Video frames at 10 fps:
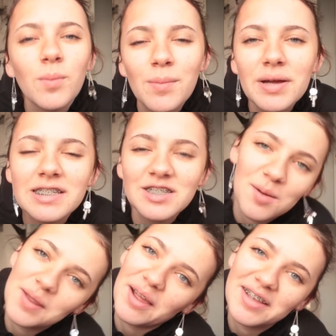So my braces
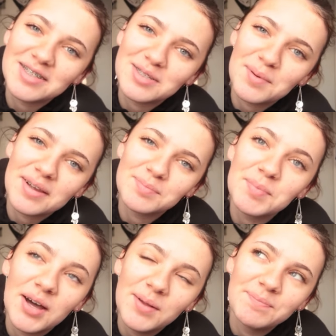coming out is a surprise,
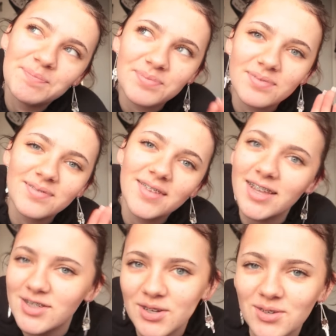but
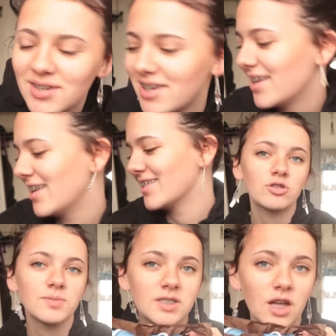it's soon. I
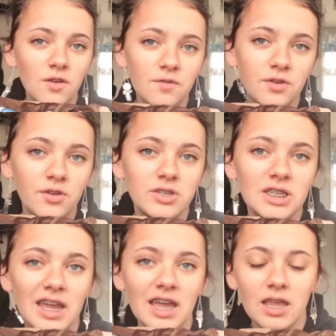got some stuff
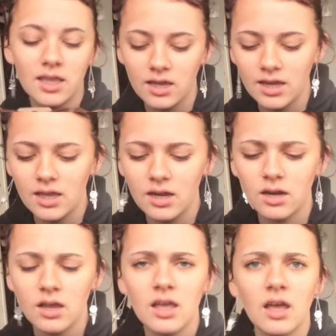today
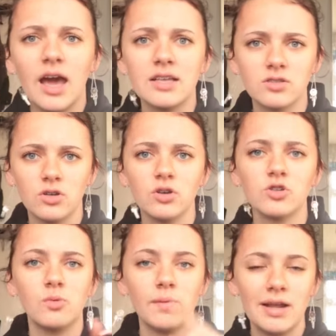in Asda,
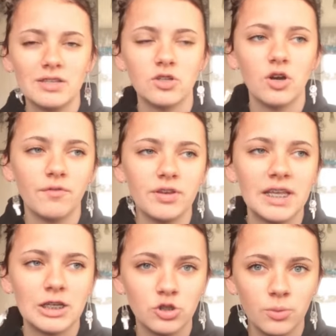because we went Asda after
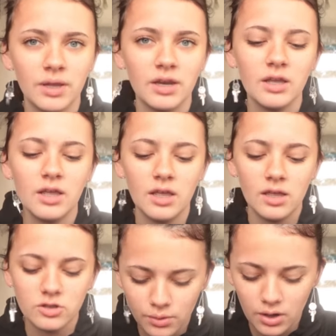to get shopping.
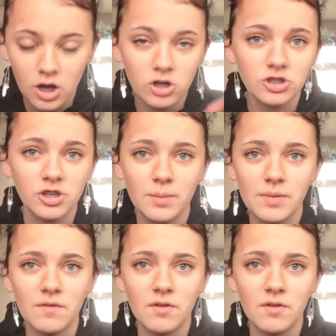I can't show them